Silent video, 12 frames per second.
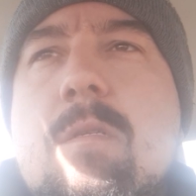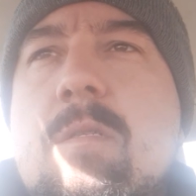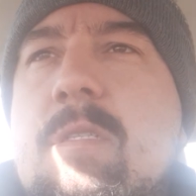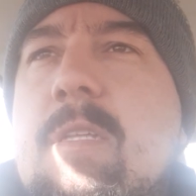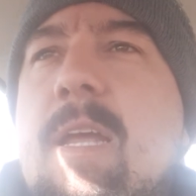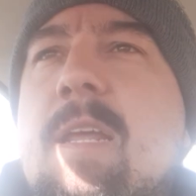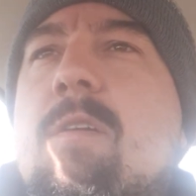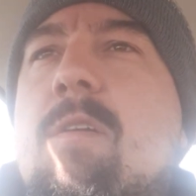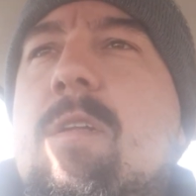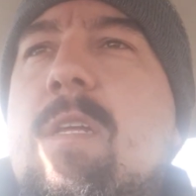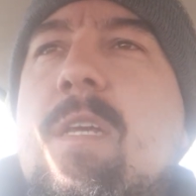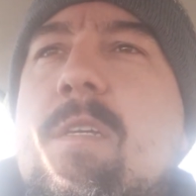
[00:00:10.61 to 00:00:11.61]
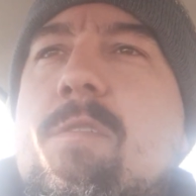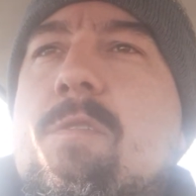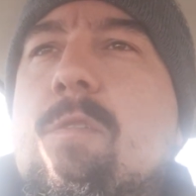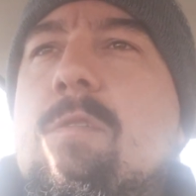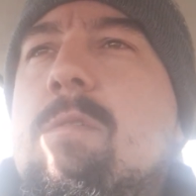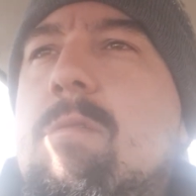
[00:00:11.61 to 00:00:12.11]
state on the
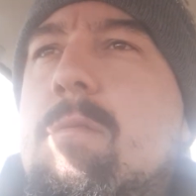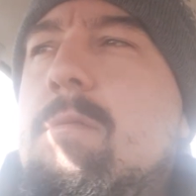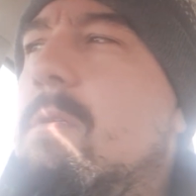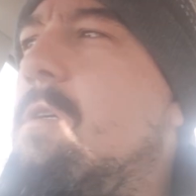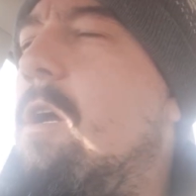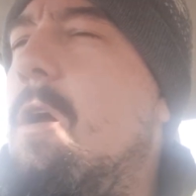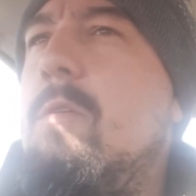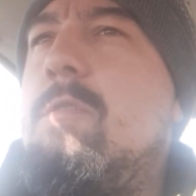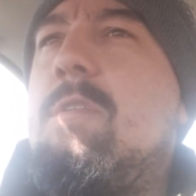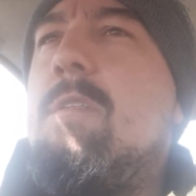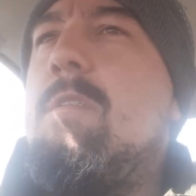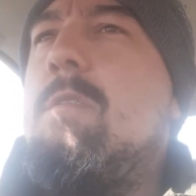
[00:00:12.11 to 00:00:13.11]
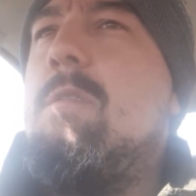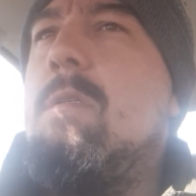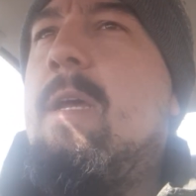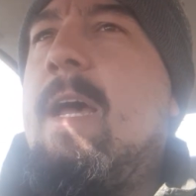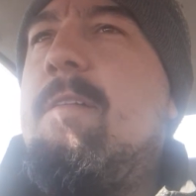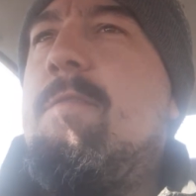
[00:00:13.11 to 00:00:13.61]
eastern coast is
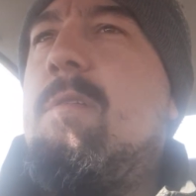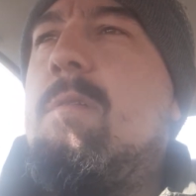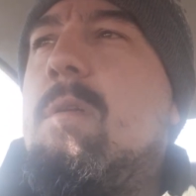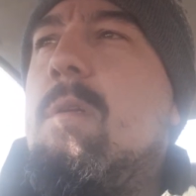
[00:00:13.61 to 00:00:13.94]
having